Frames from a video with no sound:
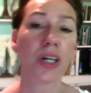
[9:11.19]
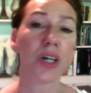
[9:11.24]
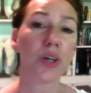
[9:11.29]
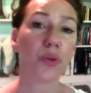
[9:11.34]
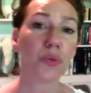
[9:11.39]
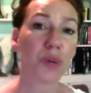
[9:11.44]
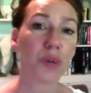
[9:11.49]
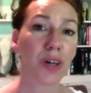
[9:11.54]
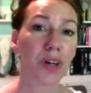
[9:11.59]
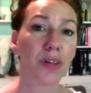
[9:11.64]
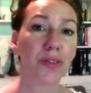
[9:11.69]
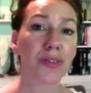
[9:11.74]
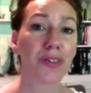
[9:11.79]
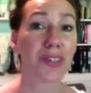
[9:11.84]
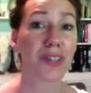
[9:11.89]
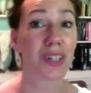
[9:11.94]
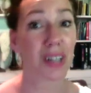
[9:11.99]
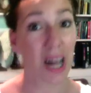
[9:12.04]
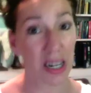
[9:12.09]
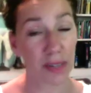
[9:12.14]
Well, there's a
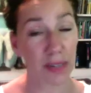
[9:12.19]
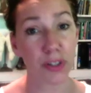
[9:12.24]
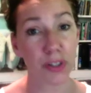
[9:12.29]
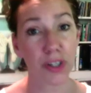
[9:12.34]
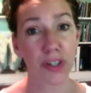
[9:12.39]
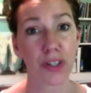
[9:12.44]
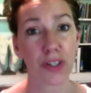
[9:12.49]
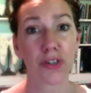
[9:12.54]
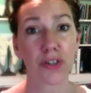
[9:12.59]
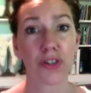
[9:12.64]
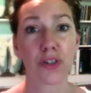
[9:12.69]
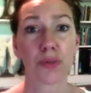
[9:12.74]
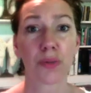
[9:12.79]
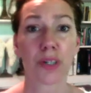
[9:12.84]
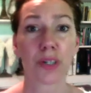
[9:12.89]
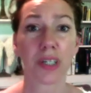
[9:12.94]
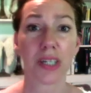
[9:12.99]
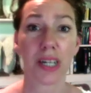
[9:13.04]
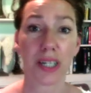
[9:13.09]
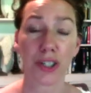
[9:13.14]
lot of reasons to
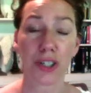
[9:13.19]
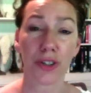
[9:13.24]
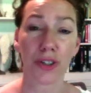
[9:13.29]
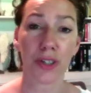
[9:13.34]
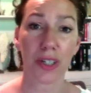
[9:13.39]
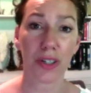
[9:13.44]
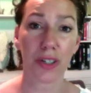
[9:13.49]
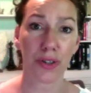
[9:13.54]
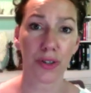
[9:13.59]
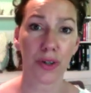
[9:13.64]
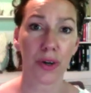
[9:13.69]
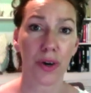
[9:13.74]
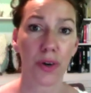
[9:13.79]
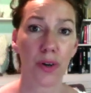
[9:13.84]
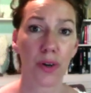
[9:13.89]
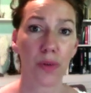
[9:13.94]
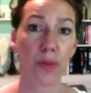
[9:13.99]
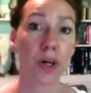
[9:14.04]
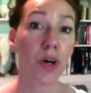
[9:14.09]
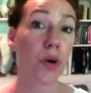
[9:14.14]
bring nature into the
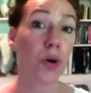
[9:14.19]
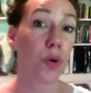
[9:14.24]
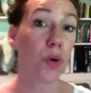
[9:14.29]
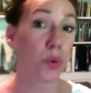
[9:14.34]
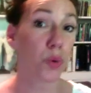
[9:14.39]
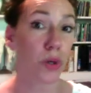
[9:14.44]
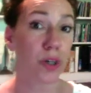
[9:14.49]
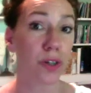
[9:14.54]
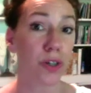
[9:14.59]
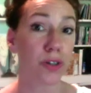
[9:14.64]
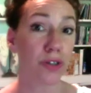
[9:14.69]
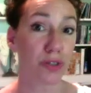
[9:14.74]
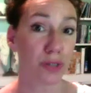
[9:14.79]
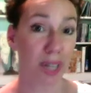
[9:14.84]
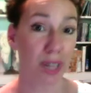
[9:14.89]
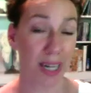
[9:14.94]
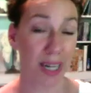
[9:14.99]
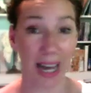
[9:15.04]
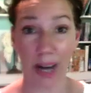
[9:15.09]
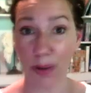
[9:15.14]
home or to
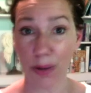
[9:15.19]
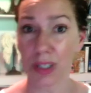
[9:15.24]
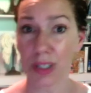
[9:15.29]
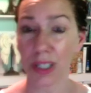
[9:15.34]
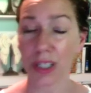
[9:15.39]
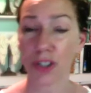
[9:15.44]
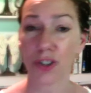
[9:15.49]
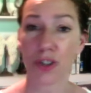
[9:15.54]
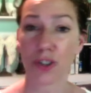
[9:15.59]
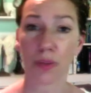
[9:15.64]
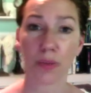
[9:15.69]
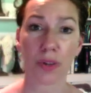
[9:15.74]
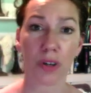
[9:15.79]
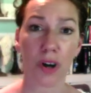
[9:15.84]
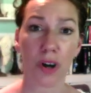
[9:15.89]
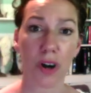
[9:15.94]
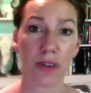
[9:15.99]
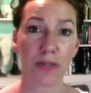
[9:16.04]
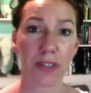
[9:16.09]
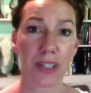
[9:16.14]
get out in nature more
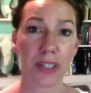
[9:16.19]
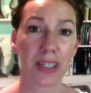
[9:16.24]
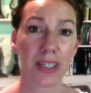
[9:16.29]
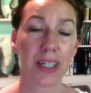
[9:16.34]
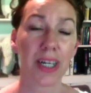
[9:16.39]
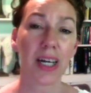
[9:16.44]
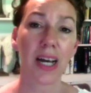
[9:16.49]
often.